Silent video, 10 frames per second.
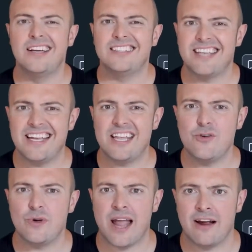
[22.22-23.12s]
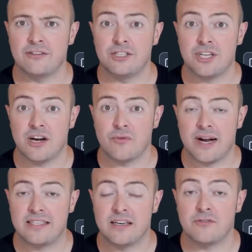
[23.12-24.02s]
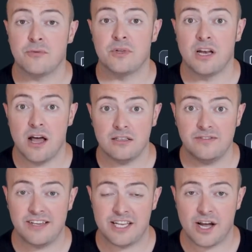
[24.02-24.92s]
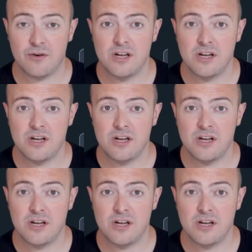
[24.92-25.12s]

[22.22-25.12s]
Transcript: taking your character generator from the last video,